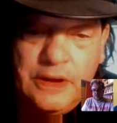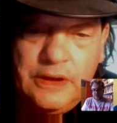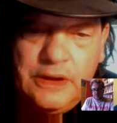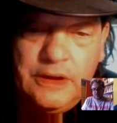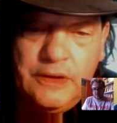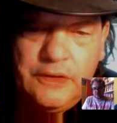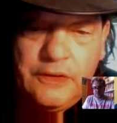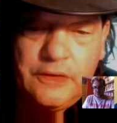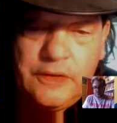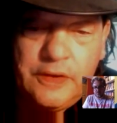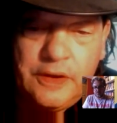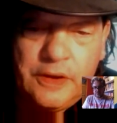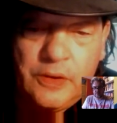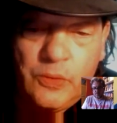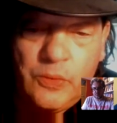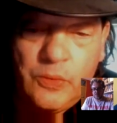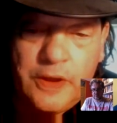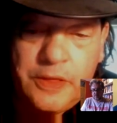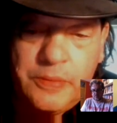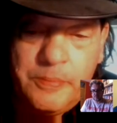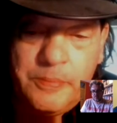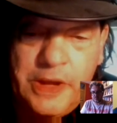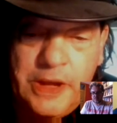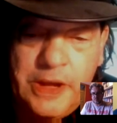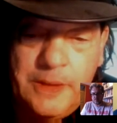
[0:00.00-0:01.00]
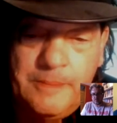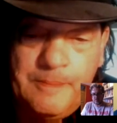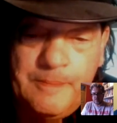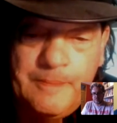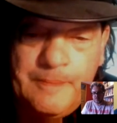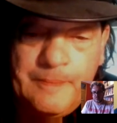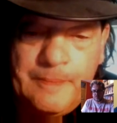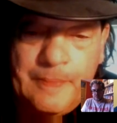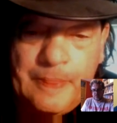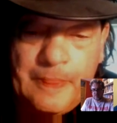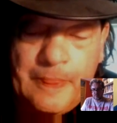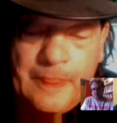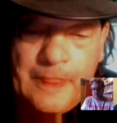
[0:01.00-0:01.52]
is here with me,
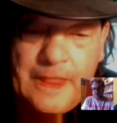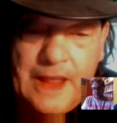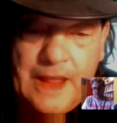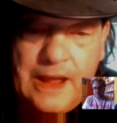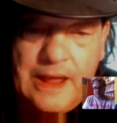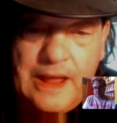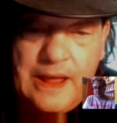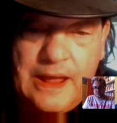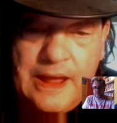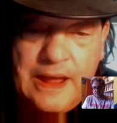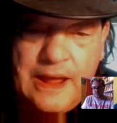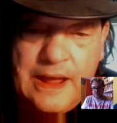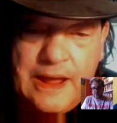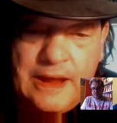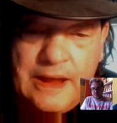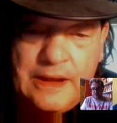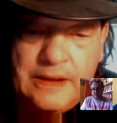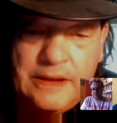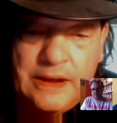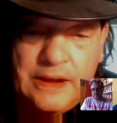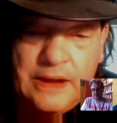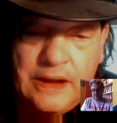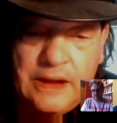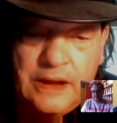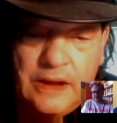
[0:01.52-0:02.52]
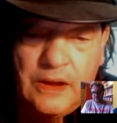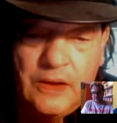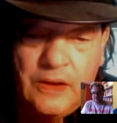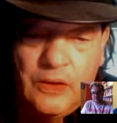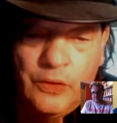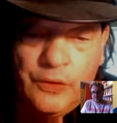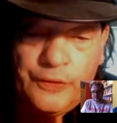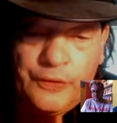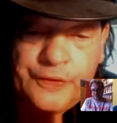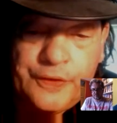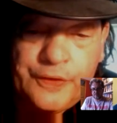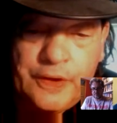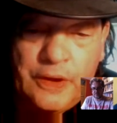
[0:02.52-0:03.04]
and
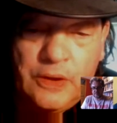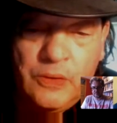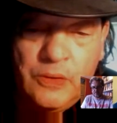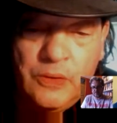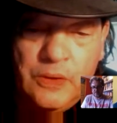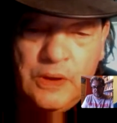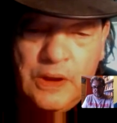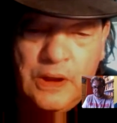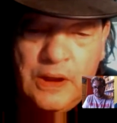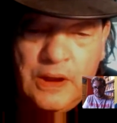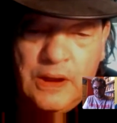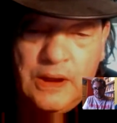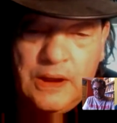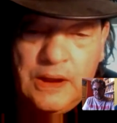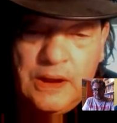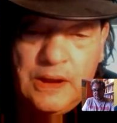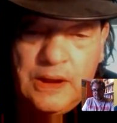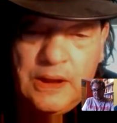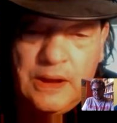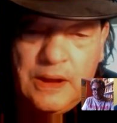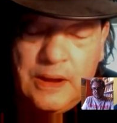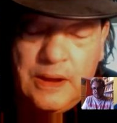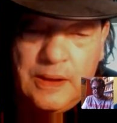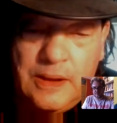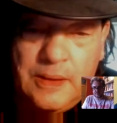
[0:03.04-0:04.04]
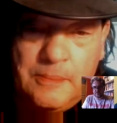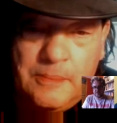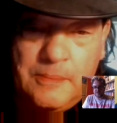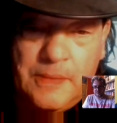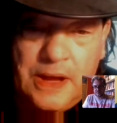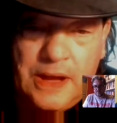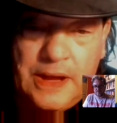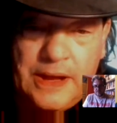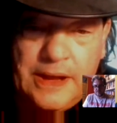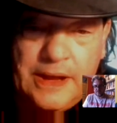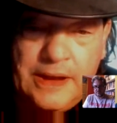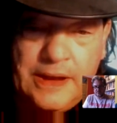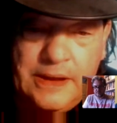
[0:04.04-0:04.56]
also
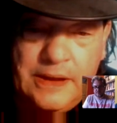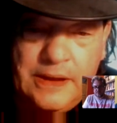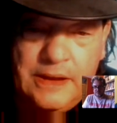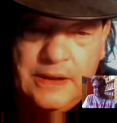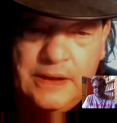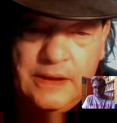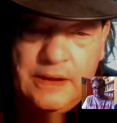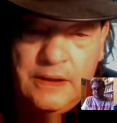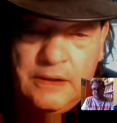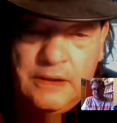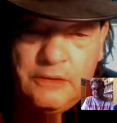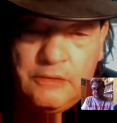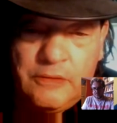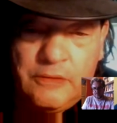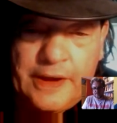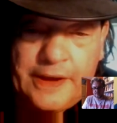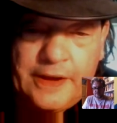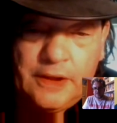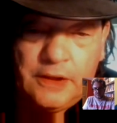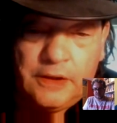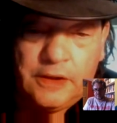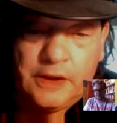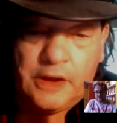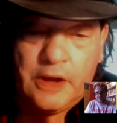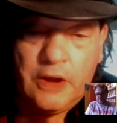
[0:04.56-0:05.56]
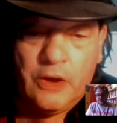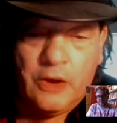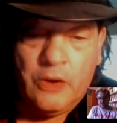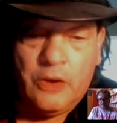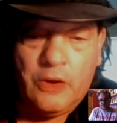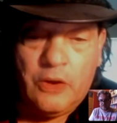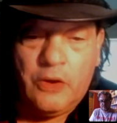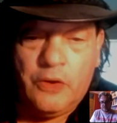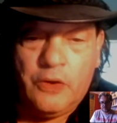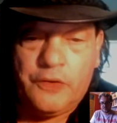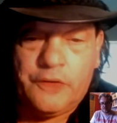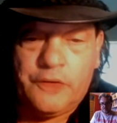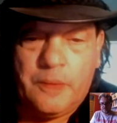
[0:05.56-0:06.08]
my regular
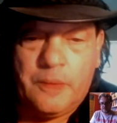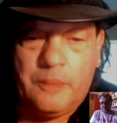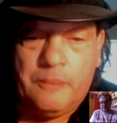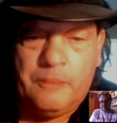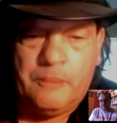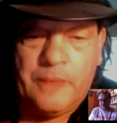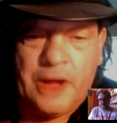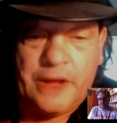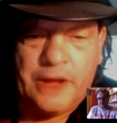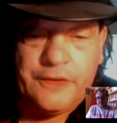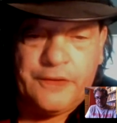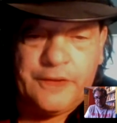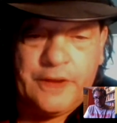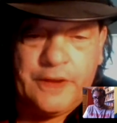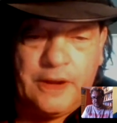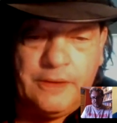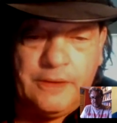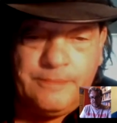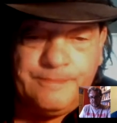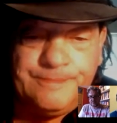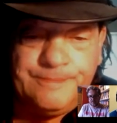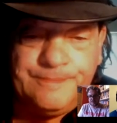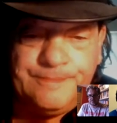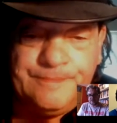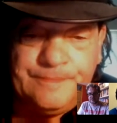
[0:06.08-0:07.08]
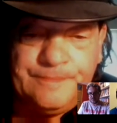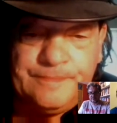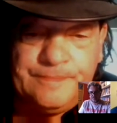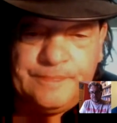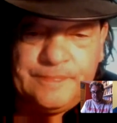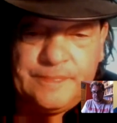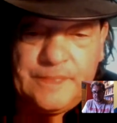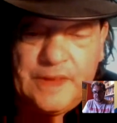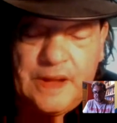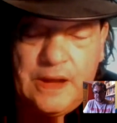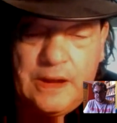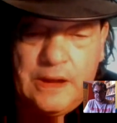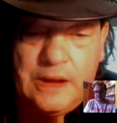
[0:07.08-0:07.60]
co-host Monsta,
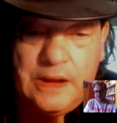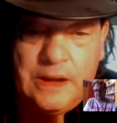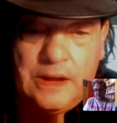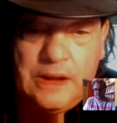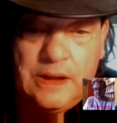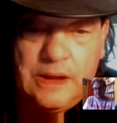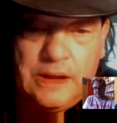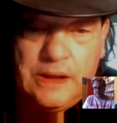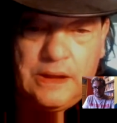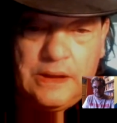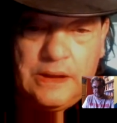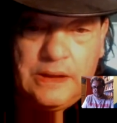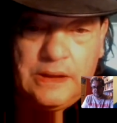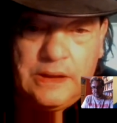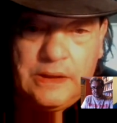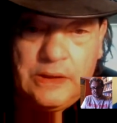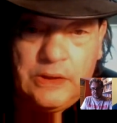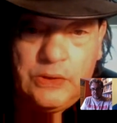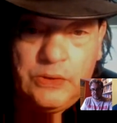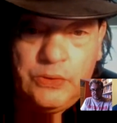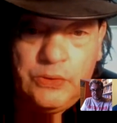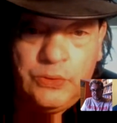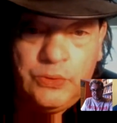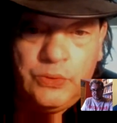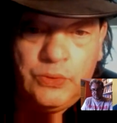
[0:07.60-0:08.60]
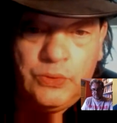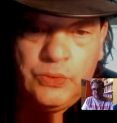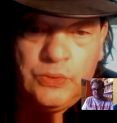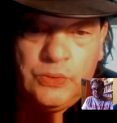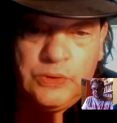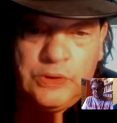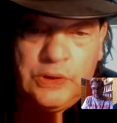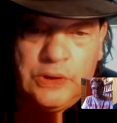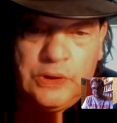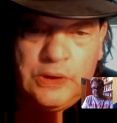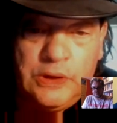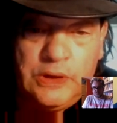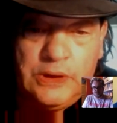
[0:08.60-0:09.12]
who
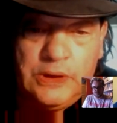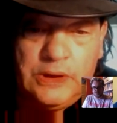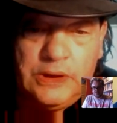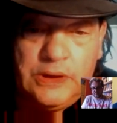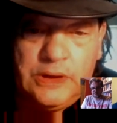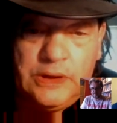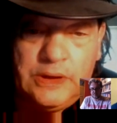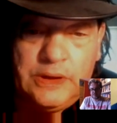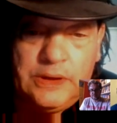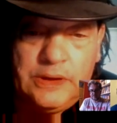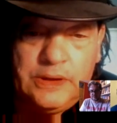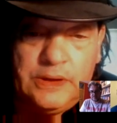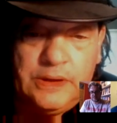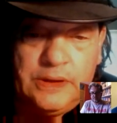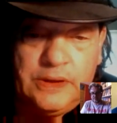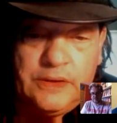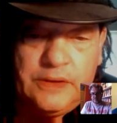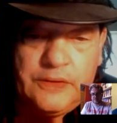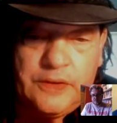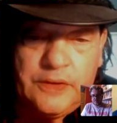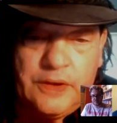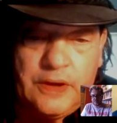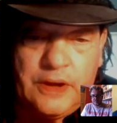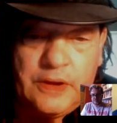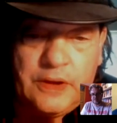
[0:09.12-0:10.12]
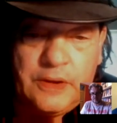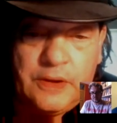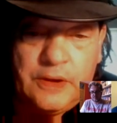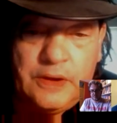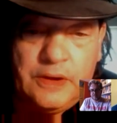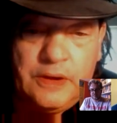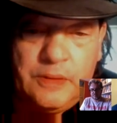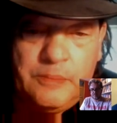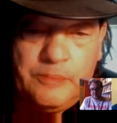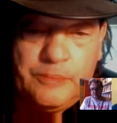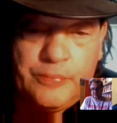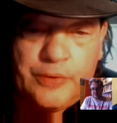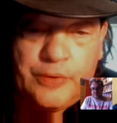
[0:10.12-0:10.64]
is
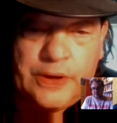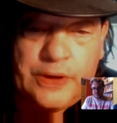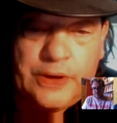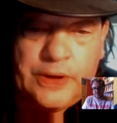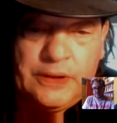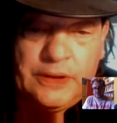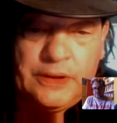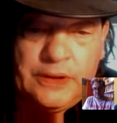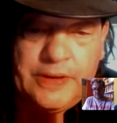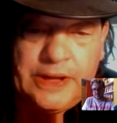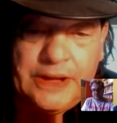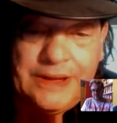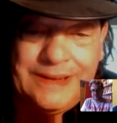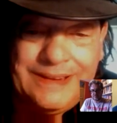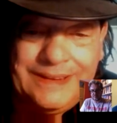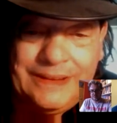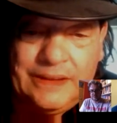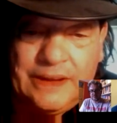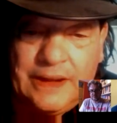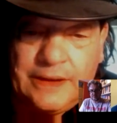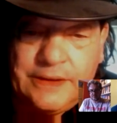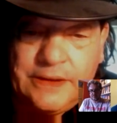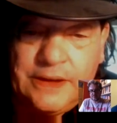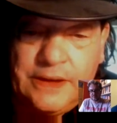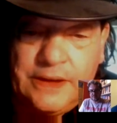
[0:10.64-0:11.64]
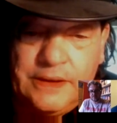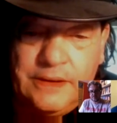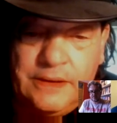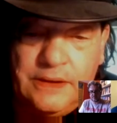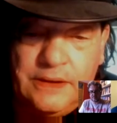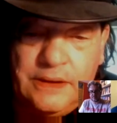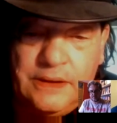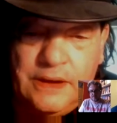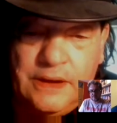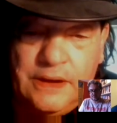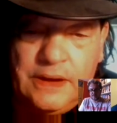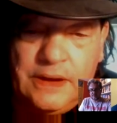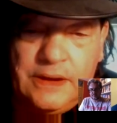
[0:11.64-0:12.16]
another Brit living in London.
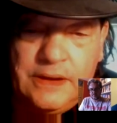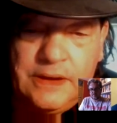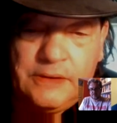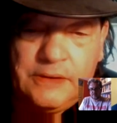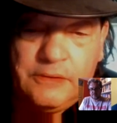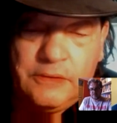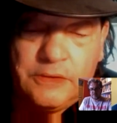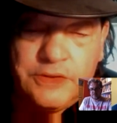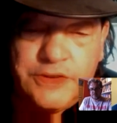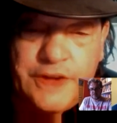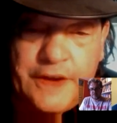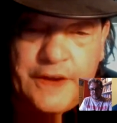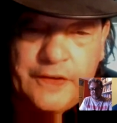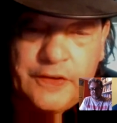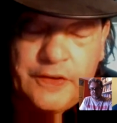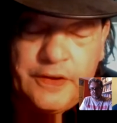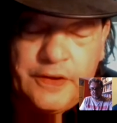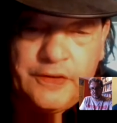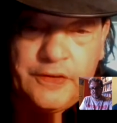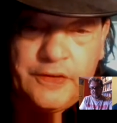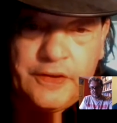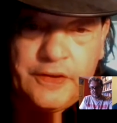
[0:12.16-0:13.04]
I think Jason is